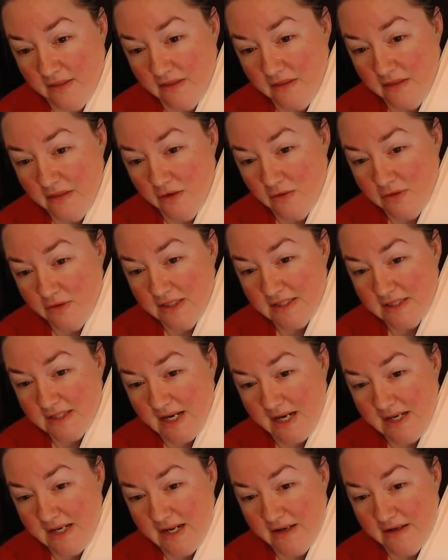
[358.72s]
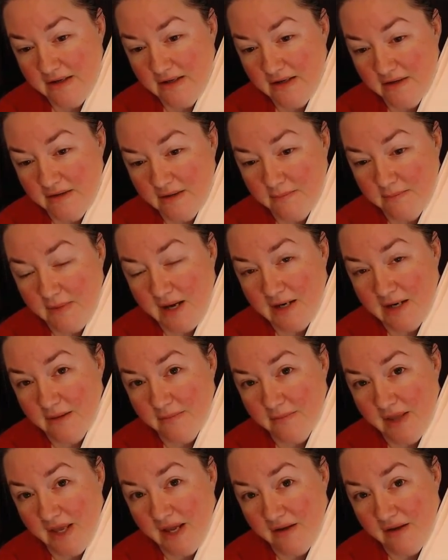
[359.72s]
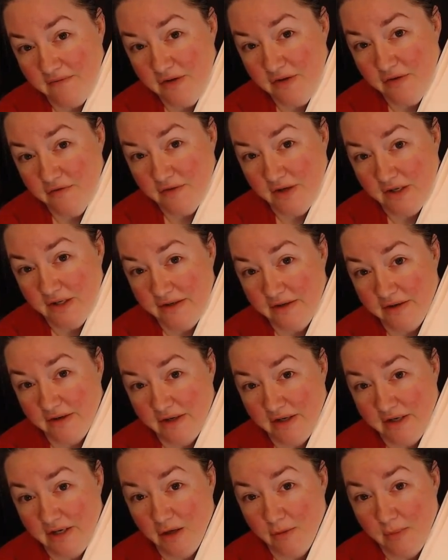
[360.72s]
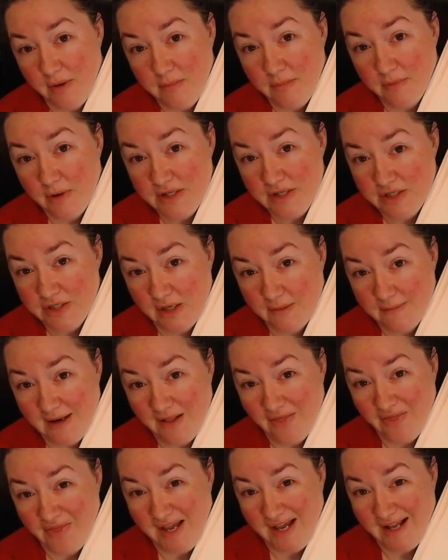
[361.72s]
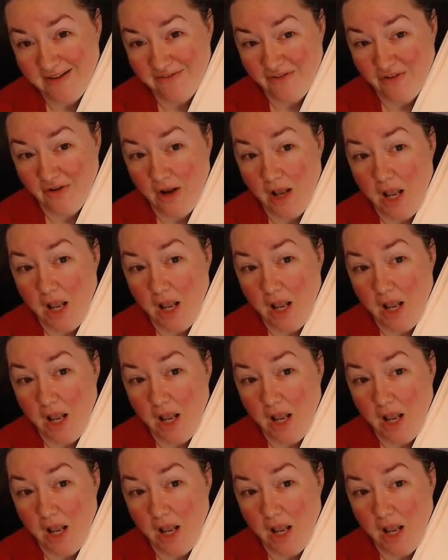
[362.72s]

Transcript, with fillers: Note this guy down here at the bottom, the FU fund. You're going to hear me preaching about that for a